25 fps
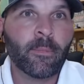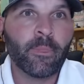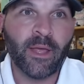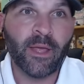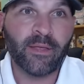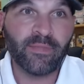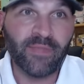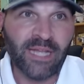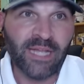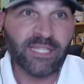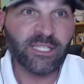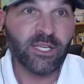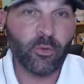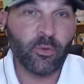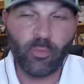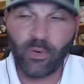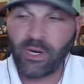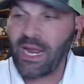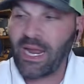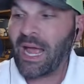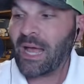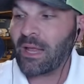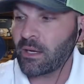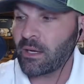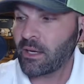Like, that's a
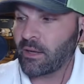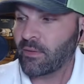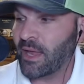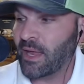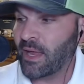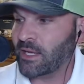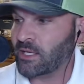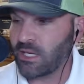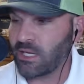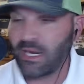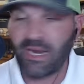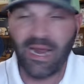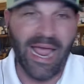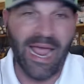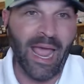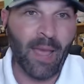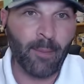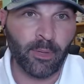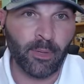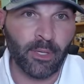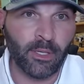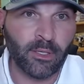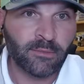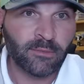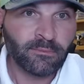reality that is going to
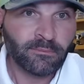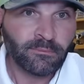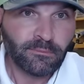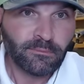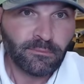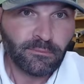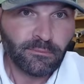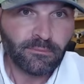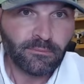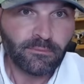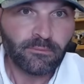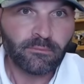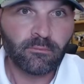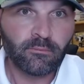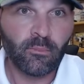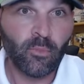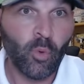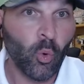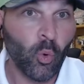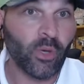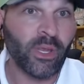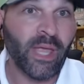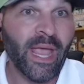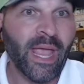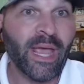happen
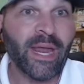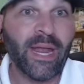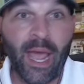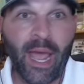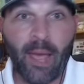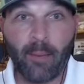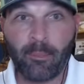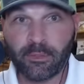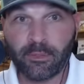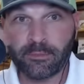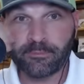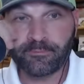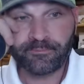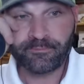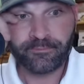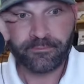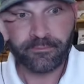or can happen.